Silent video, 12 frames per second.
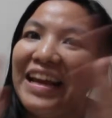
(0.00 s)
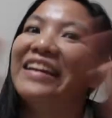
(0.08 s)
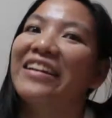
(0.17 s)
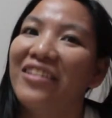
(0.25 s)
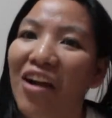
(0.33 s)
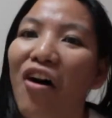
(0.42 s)
in
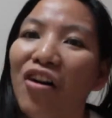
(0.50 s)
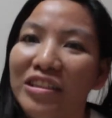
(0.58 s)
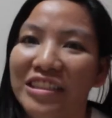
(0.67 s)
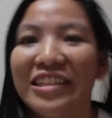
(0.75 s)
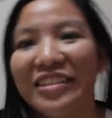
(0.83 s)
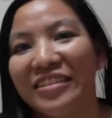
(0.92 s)
a long
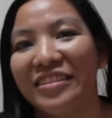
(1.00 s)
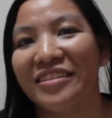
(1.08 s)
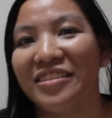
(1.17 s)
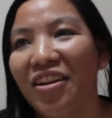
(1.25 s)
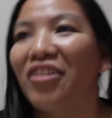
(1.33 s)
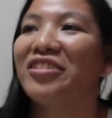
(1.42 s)

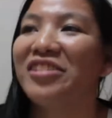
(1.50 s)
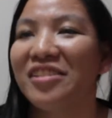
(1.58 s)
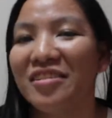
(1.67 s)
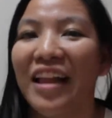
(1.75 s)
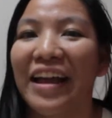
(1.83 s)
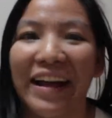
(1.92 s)
sentence, not
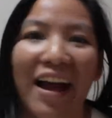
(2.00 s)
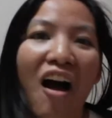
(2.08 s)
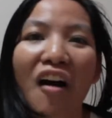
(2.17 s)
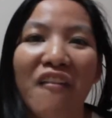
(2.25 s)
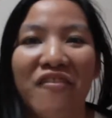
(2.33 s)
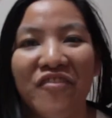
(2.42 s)
just like a
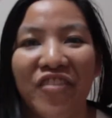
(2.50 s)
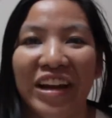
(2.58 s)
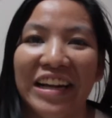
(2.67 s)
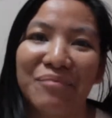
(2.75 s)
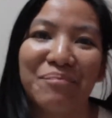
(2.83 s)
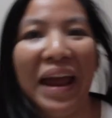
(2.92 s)
half
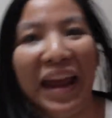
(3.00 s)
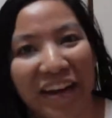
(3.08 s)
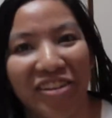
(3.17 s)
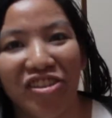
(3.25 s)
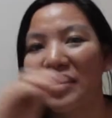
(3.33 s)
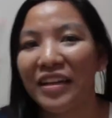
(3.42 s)
freaking
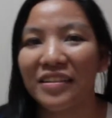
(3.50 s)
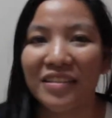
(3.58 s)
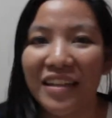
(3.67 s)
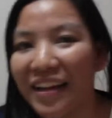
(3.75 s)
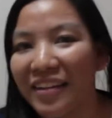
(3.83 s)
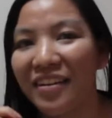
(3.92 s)
page. You can
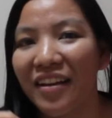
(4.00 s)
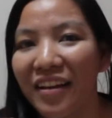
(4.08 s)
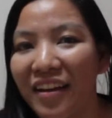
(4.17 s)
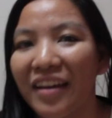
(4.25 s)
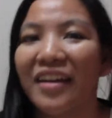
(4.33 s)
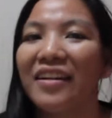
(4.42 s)
select
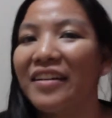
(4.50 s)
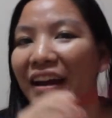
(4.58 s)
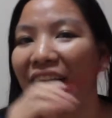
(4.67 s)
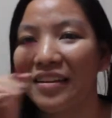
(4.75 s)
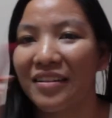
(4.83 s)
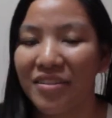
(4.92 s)
it
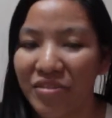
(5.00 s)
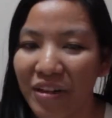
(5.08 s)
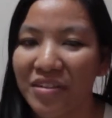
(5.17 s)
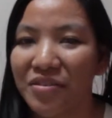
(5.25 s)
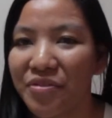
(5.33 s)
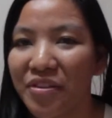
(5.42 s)
and
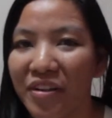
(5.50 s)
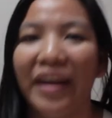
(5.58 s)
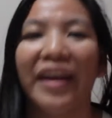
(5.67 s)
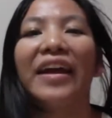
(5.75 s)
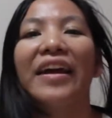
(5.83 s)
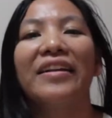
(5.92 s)
transfer
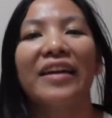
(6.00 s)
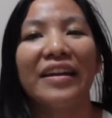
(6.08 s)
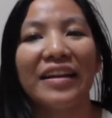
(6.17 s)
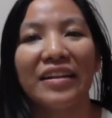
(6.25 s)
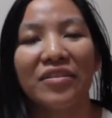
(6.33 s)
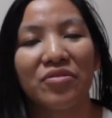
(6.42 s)
it,
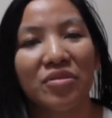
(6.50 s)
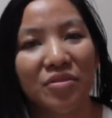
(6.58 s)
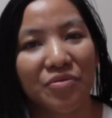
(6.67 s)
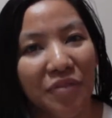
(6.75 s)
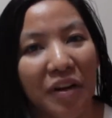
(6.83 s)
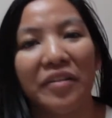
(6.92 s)
and it's
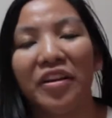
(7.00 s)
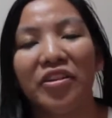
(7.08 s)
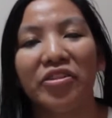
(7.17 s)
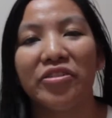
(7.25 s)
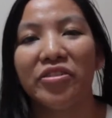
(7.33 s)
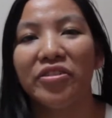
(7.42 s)
very
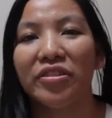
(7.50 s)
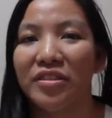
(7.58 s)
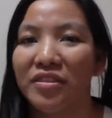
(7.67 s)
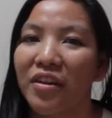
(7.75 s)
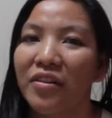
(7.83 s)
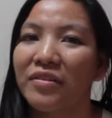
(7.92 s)
good.
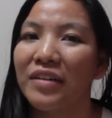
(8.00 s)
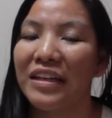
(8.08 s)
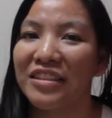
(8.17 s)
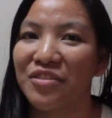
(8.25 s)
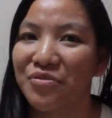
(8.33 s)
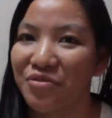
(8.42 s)
So
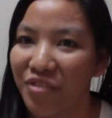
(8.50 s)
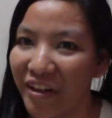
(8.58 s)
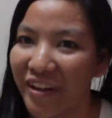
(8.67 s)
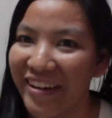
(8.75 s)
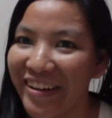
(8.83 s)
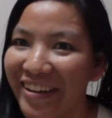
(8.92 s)
it's
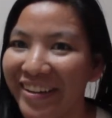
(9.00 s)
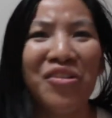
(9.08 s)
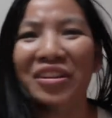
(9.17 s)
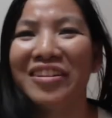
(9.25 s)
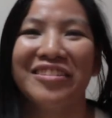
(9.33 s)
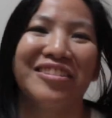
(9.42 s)
free.
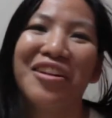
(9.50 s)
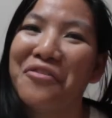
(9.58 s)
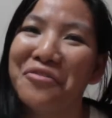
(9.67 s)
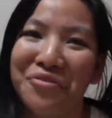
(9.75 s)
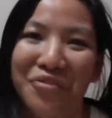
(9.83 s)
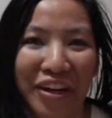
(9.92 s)
Who doesn't
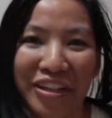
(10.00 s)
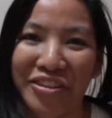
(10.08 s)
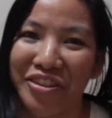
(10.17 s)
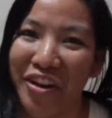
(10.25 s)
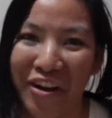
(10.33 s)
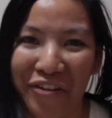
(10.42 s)
love free
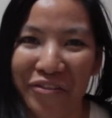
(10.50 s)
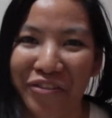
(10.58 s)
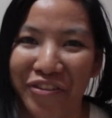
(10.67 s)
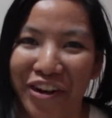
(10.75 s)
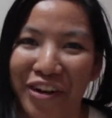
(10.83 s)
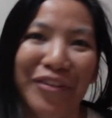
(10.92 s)
stuff?
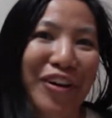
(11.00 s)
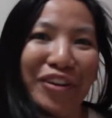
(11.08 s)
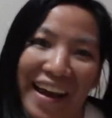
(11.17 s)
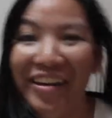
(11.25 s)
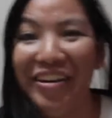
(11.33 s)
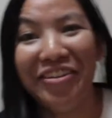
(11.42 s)
Come on,
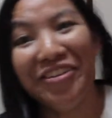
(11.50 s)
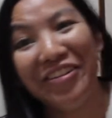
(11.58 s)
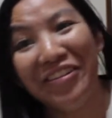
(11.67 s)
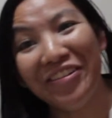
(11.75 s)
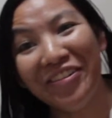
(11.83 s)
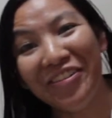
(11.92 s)
I
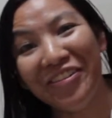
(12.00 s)
do,